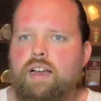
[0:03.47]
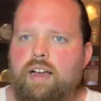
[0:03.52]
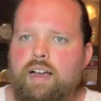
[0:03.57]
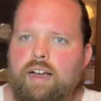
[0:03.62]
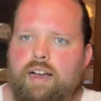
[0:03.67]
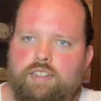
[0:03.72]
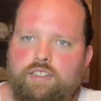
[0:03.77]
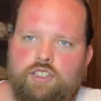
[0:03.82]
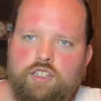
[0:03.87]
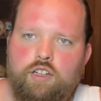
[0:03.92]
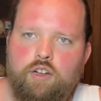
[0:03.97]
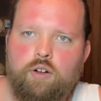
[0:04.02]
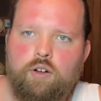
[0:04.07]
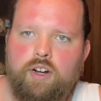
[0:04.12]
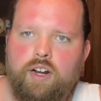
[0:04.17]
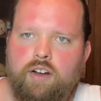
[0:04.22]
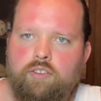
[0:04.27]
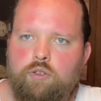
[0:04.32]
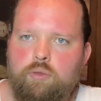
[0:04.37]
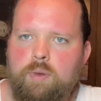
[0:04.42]
How's it
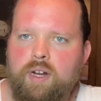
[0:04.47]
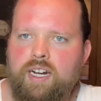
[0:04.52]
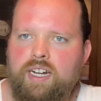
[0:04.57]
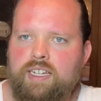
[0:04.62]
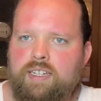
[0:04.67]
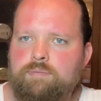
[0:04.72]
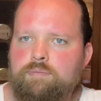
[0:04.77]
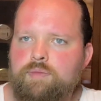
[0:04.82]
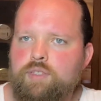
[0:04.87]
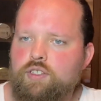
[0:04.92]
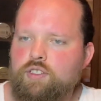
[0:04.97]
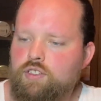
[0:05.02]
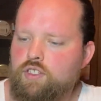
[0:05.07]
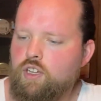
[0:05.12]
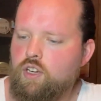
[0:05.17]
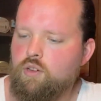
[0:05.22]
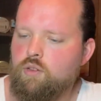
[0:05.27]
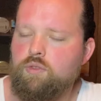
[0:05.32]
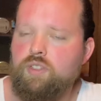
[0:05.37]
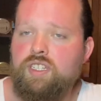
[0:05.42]
going everybody?
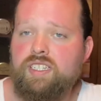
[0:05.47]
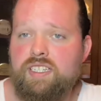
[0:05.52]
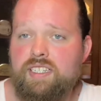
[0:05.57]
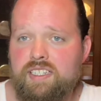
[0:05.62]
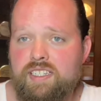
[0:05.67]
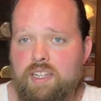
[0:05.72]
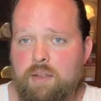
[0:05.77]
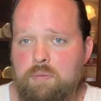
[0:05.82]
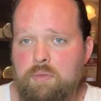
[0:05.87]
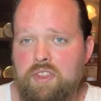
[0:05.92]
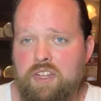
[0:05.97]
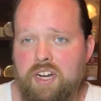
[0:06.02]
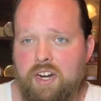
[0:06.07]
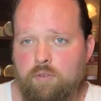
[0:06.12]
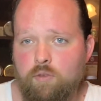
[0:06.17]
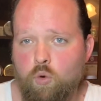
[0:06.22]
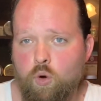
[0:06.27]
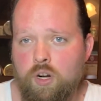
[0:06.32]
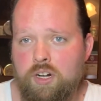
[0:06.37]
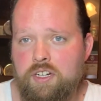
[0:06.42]
So this is something
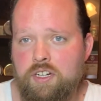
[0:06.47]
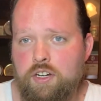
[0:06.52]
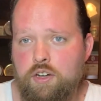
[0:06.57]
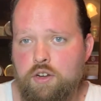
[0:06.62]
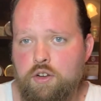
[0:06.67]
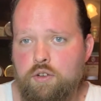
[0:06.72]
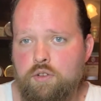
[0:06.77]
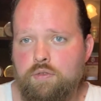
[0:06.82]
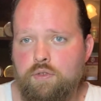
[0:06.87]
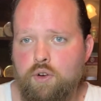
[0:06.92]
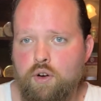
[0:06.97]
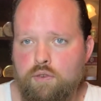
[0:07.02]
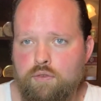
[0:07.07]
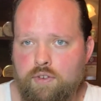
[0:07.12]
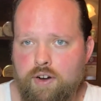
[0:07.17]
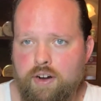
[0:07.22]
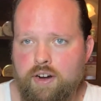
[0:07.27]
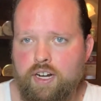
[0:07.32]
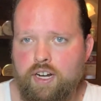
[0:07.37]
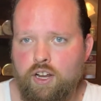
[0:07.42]
I've wanted to do for a
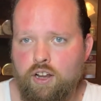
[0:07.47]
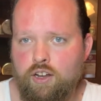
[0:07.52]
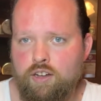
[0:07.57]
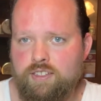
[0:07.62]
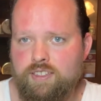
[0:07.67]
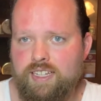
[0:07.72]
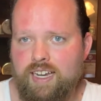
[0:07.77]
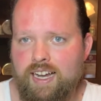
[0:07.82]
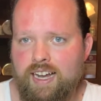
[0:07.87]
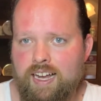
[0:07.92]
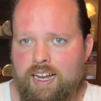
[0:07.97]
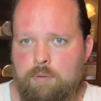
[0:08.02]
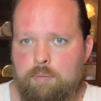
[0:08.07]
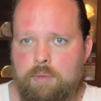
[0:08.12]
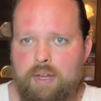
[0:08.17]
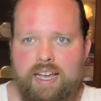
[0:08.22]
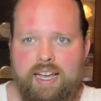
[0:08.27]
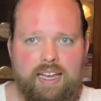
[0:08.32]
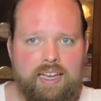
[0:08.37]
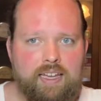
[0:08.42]
very long time
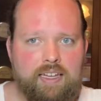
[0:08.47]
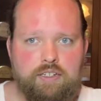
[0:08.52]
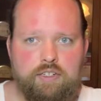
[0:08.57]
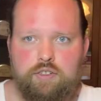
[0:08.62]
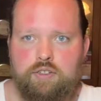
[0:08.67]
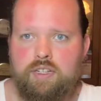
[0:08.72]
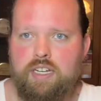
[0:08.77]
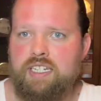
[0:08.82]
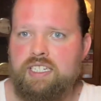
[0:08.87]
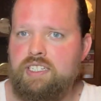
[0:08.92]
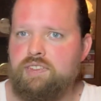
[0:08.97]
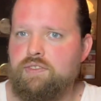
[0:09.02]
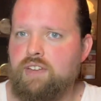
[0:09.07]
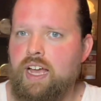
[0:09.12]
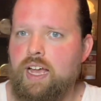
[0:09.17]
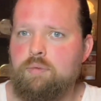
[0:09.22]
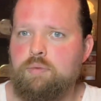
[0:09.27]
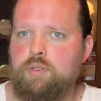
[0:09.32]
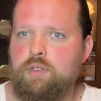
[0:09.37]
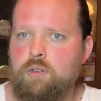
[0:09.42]
and you guys have
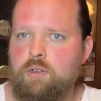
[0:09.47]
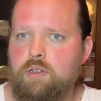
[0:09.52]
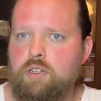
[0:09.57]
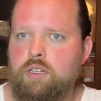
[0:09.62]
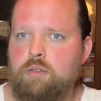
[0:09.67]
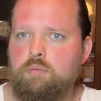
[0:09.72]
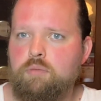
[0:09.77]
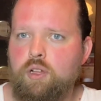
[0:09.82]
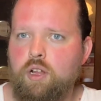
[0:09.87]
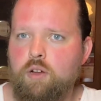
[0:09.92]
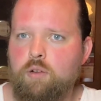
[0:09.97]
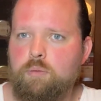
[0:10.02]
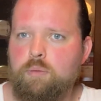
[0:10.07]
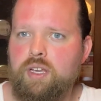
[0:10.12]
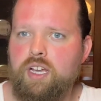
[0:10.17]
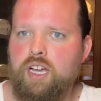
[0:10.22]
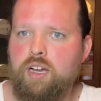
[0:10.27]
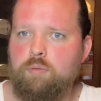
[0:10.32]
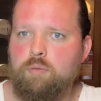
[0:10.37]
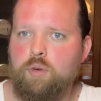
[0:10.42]
absolutely blown
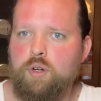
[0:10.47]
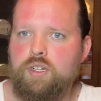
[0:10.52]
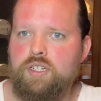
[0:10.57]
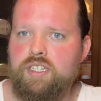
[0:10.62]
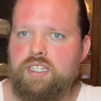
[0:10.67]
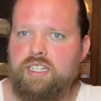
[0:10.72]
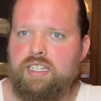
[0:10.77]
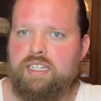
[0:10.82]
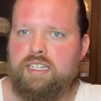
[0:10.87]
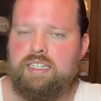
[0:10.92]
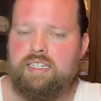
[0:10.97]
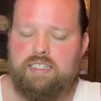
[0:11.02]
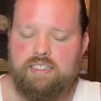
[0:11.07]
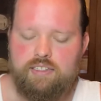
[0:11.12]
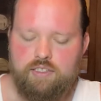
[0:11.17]
me up recently.